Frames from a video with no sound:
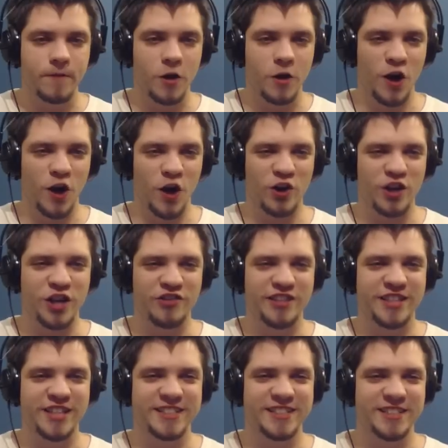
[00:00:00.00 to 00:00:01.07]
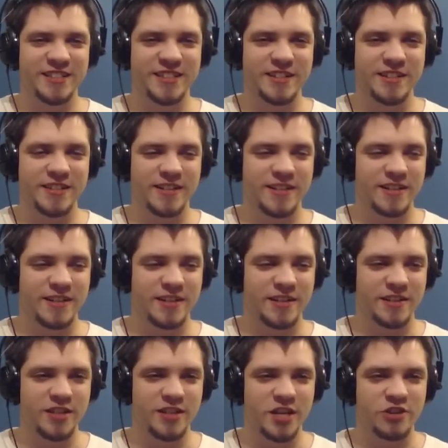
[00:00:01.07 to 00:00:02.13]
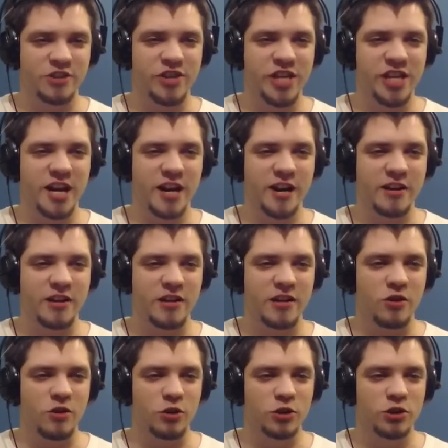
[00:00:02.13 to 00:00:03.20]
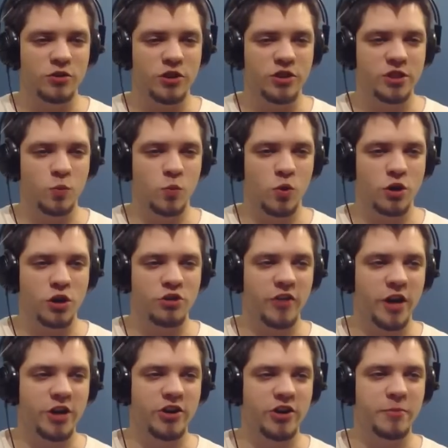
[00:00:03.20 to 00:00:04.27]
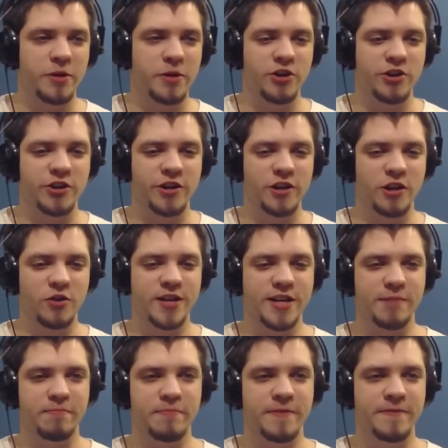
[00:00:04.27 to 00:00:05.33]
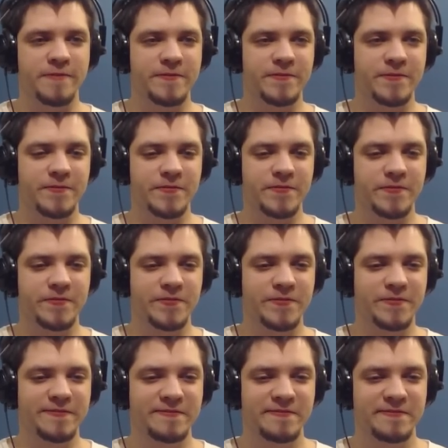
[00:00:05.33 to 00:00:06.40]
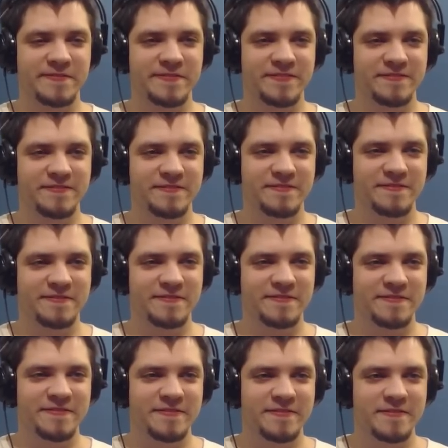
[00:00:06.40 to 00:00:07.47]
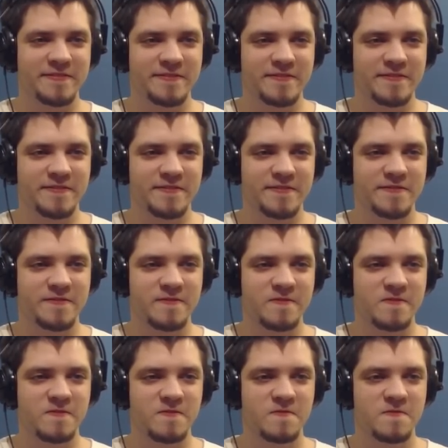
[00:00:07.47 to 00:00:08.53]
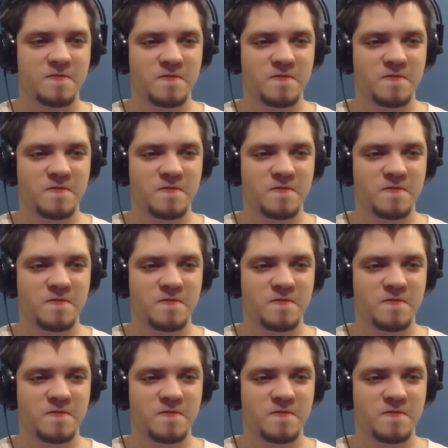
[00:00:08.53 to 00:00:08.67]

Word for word: Oh, here it is. The arena. Also, there's a war crier up here. Look at him. Getting ready for this. Your skull will